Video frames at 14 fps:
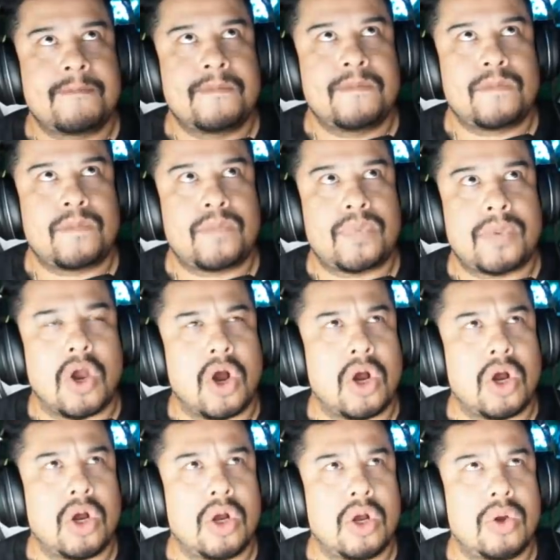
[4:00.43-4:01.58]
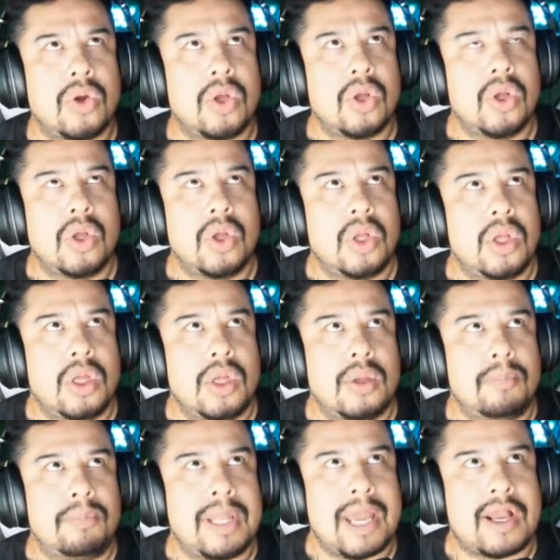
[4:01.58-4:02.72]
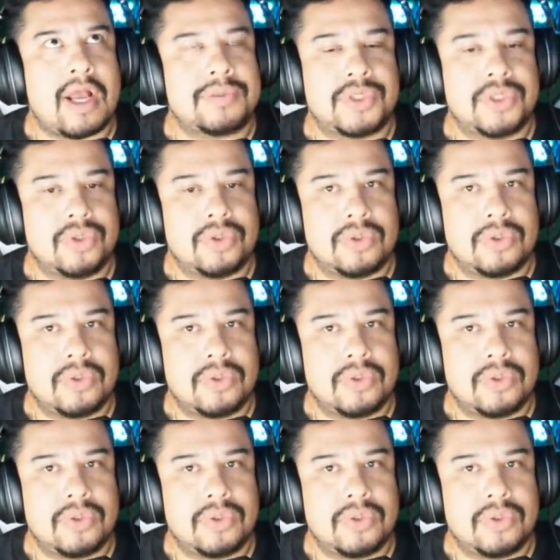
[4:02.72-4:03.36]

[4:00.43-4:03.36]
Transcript: where we sort of like said it like we are the content creators?